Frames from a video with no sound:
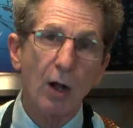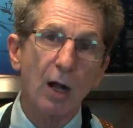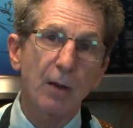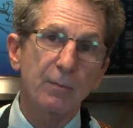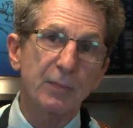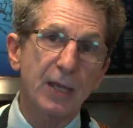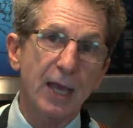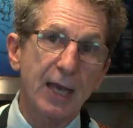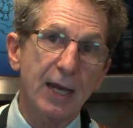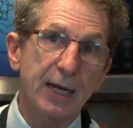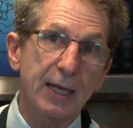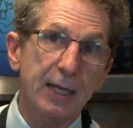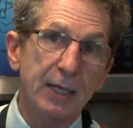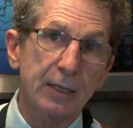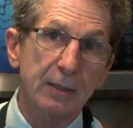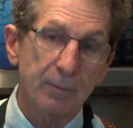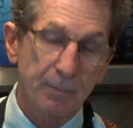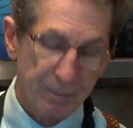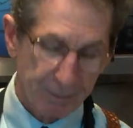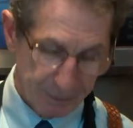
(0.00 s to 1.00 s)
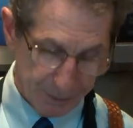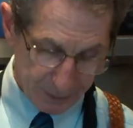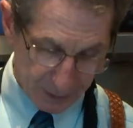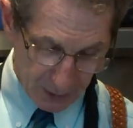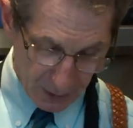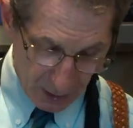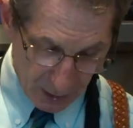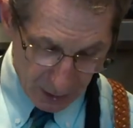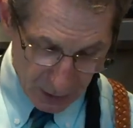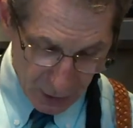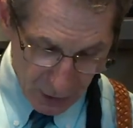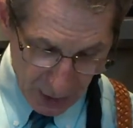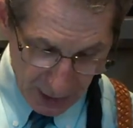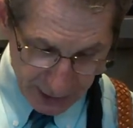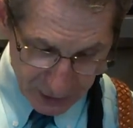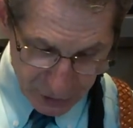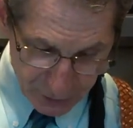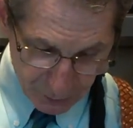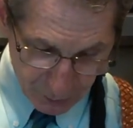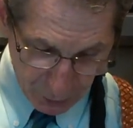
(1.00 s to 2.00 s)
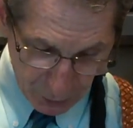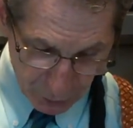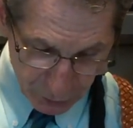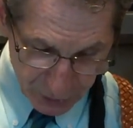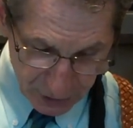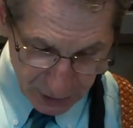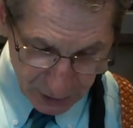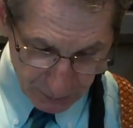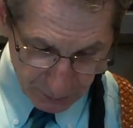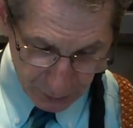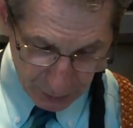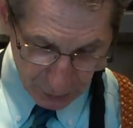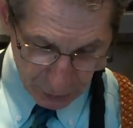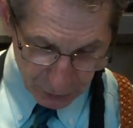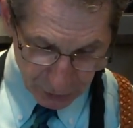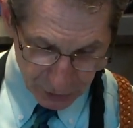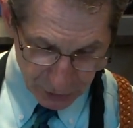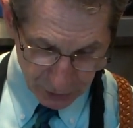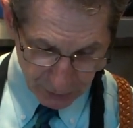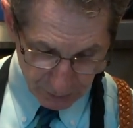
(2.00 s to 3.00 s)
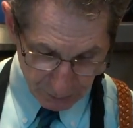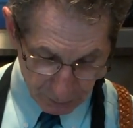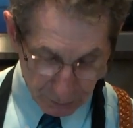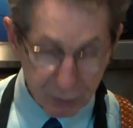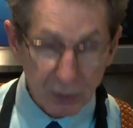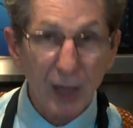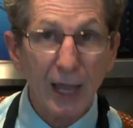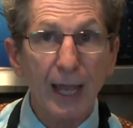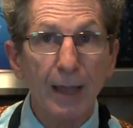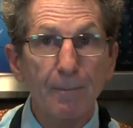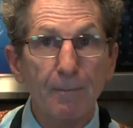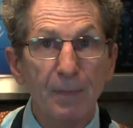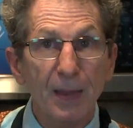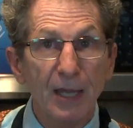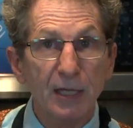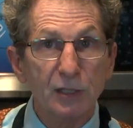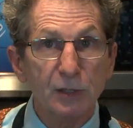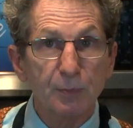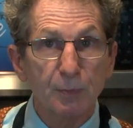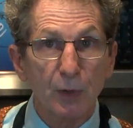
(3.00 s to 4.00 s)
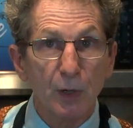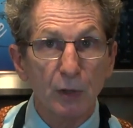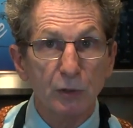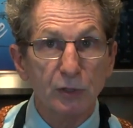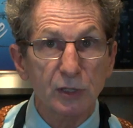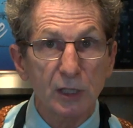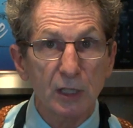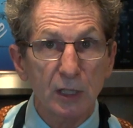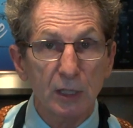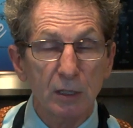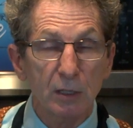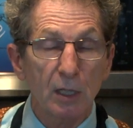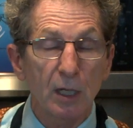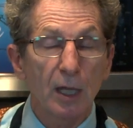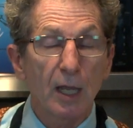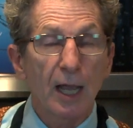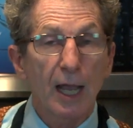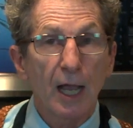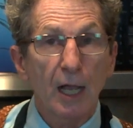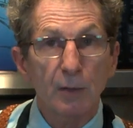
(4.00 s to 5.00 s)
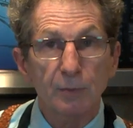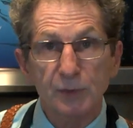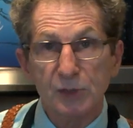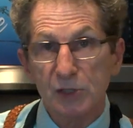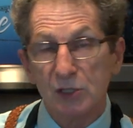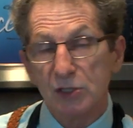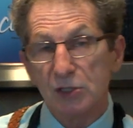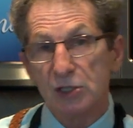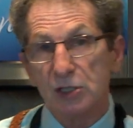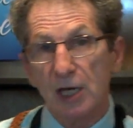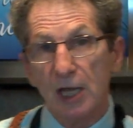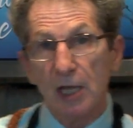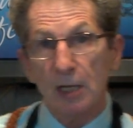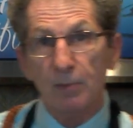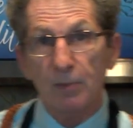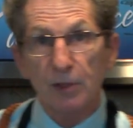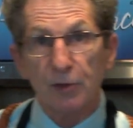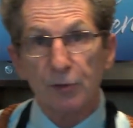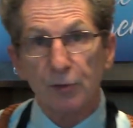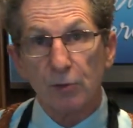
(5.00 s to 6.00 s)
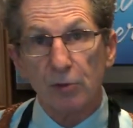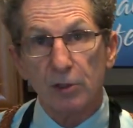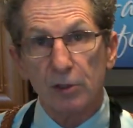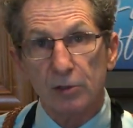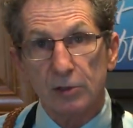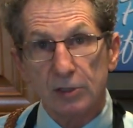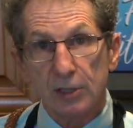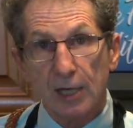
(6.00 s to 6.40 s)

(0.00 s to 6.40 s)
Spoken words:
I'm getting a nice protein burst. Plant-based protein helps sustain me through the